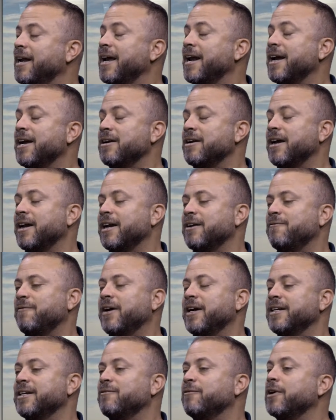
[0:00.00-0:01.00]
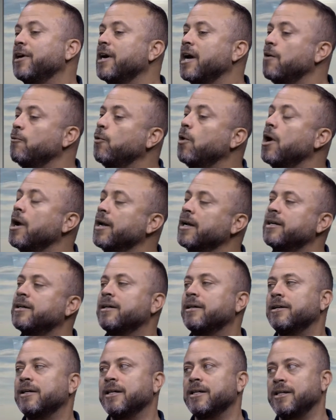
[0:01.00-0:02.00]
And I find it very ironic.
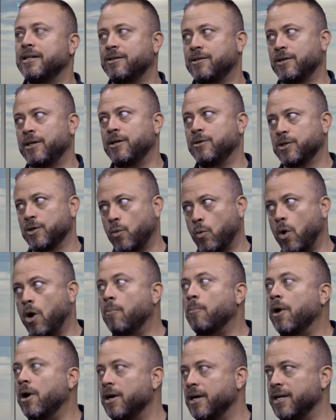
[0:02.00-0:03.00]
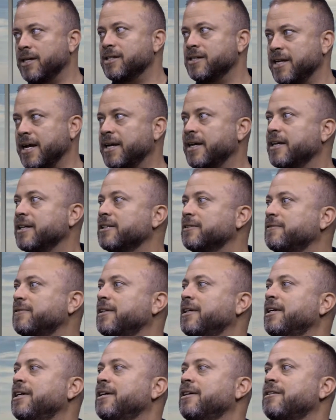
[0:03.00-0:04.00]
He was a Wal-Mart executive,
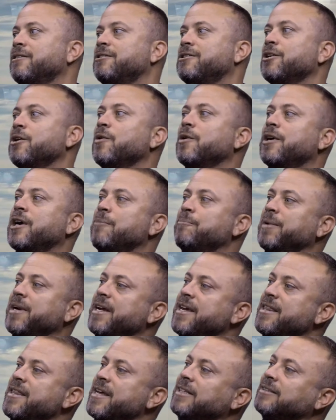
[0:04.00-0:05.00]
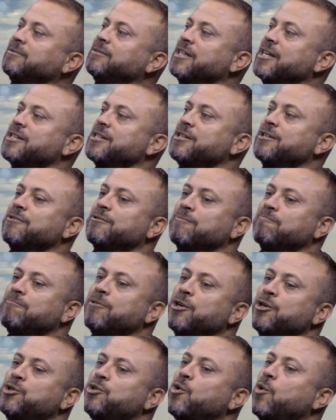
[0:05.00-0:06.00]
so a company that doesn't
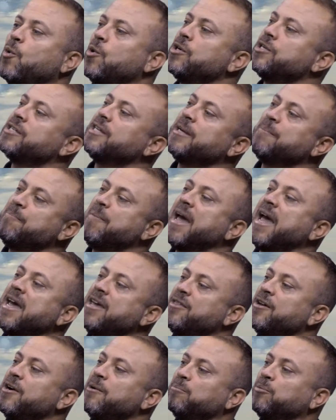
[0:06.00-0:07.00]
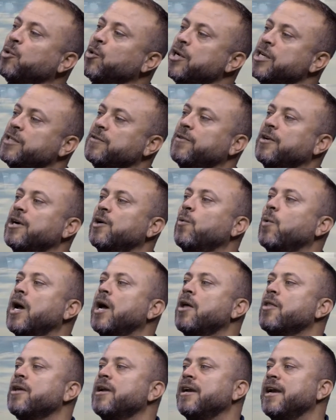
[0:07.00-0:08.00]
notoriously pay their employees very
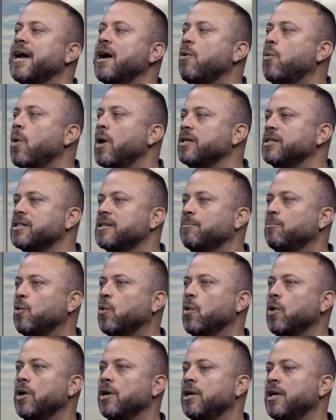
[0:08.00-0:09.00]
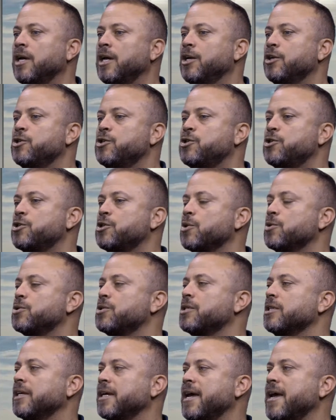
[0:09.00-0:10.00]
well, that now wants a more
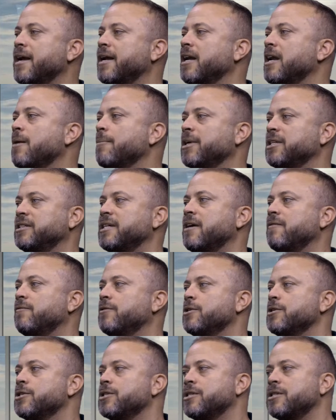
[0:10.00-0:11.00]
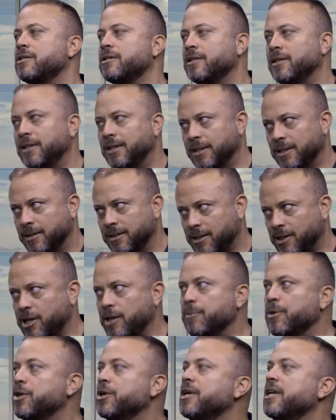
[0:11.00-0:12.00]
socially economic, diverse
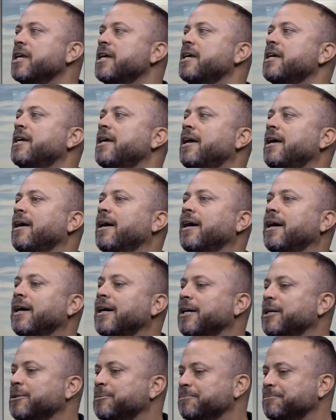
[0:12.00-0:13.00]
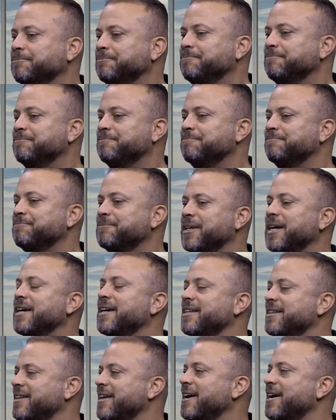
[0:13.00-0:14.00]
community.
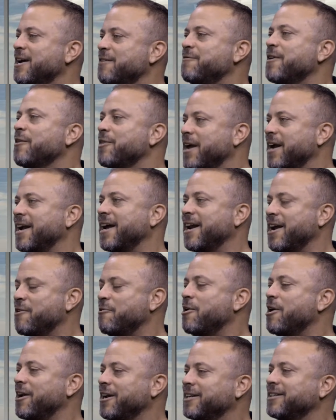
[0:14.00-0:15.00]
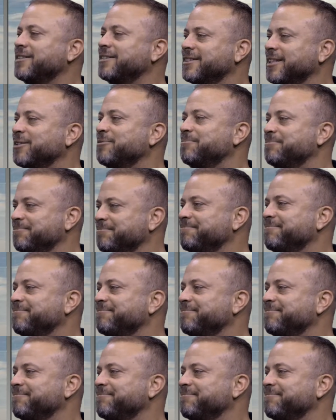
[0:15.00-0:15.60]
I found that kind of ironic. Yeah.